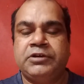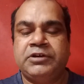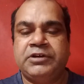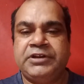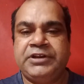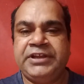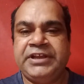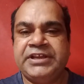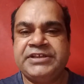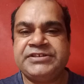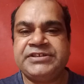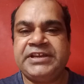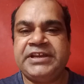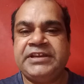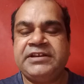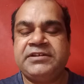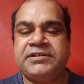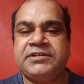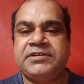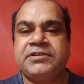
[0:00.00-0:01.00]

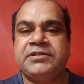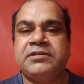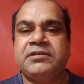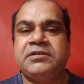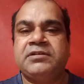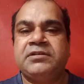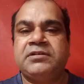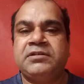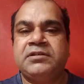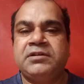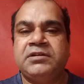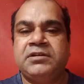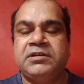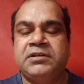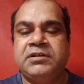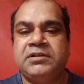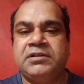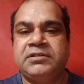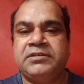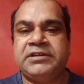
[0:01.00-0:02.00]
reagent,
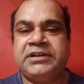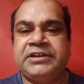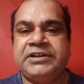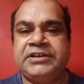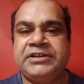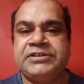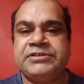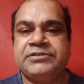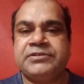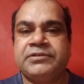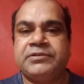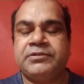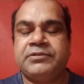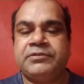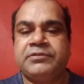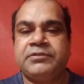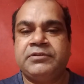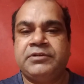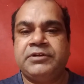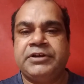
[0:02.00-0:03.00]
that is
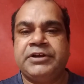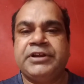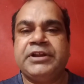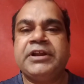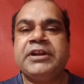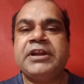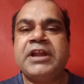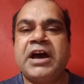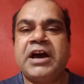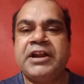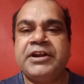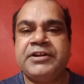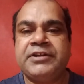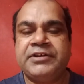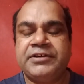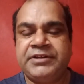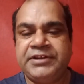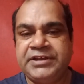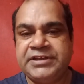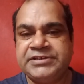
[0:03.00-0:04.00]

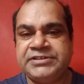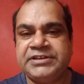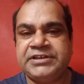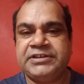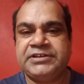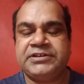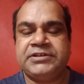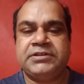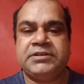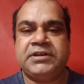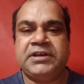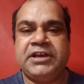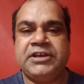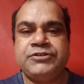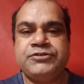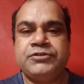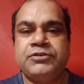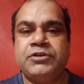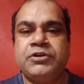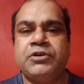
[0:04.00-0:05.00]
Grignard reagent.
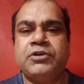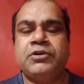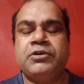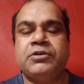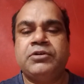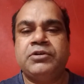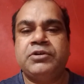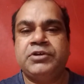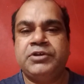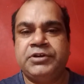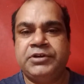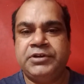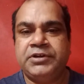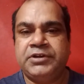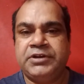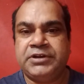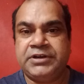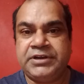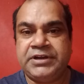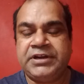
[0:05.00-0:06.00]
As you know,
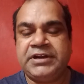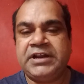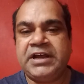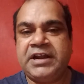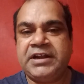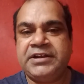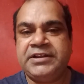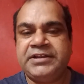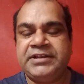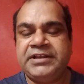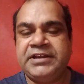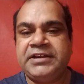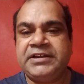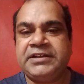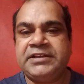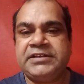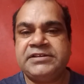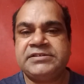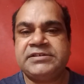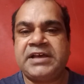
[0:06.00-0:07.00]
Grignard reagent
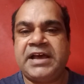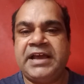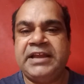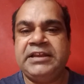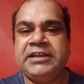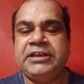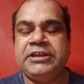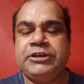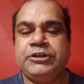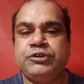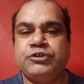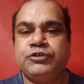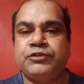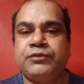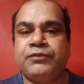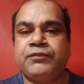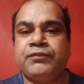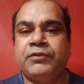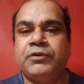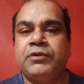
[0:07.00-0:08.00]
is highly
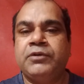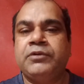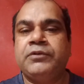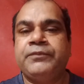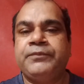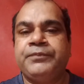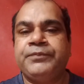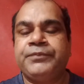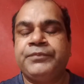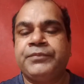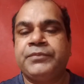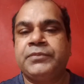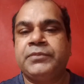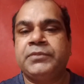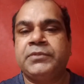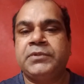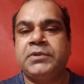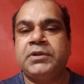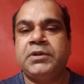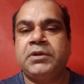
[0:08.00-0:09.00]
useful
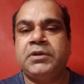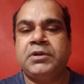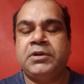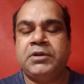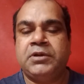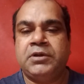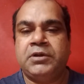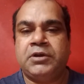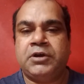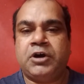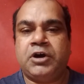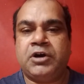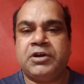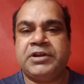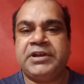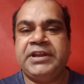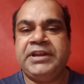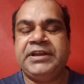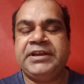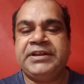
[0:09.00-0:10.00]

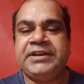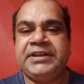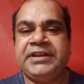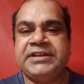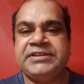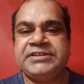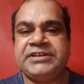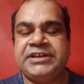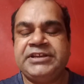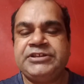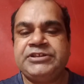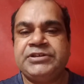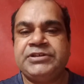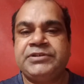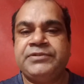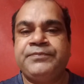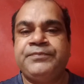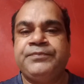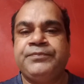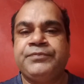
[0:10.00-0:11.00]
organic reagent
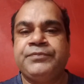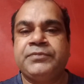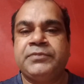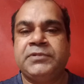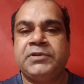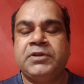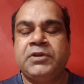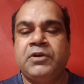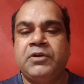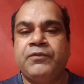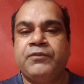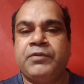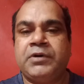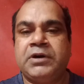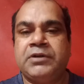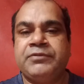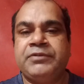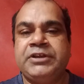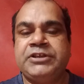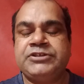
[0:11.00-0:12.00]

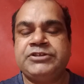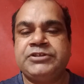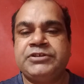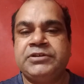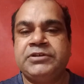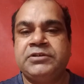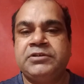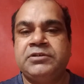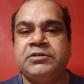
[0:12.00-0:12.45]
for which